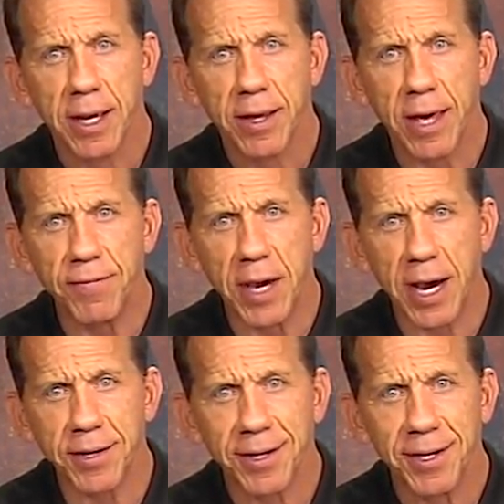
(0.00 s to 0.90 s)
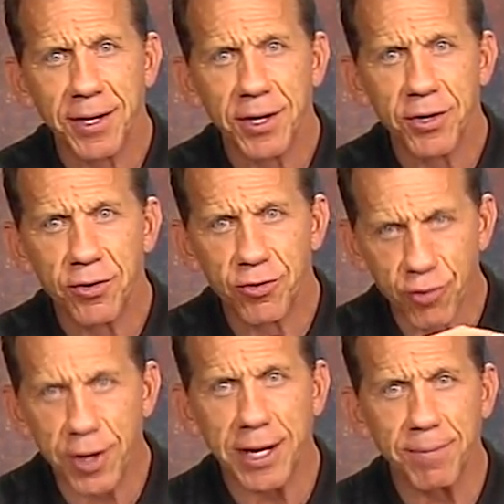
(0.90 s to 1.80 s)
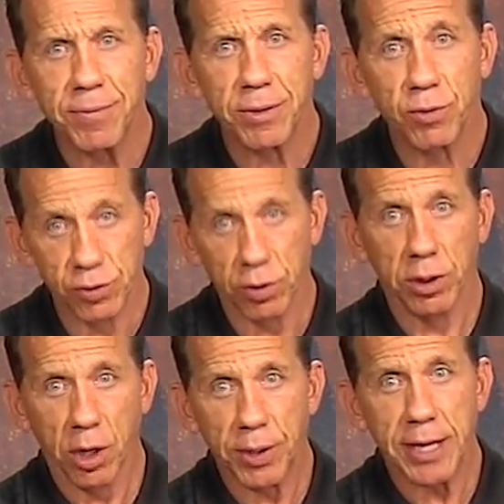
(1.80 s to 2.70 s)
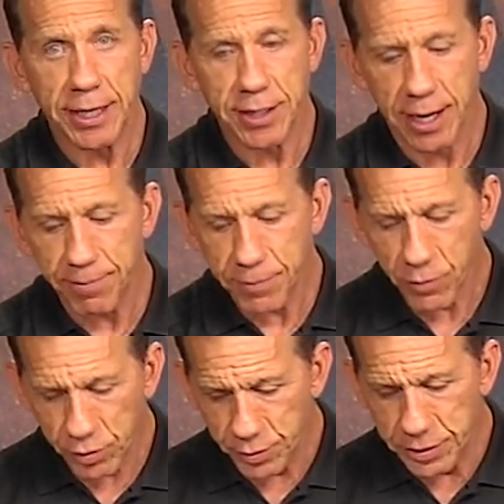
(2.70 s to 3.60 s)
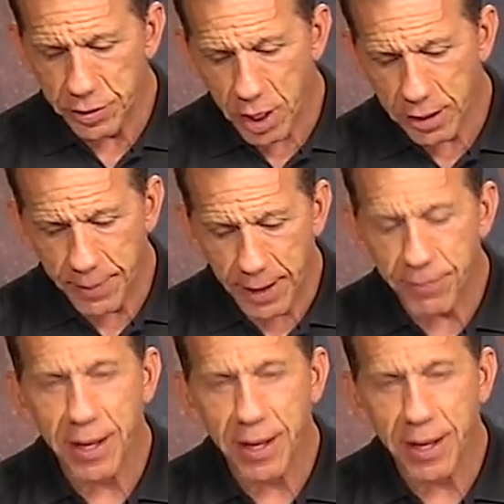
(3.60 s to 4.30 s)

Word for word: They've got tritium, which will glow at nighttime, which we just talked about,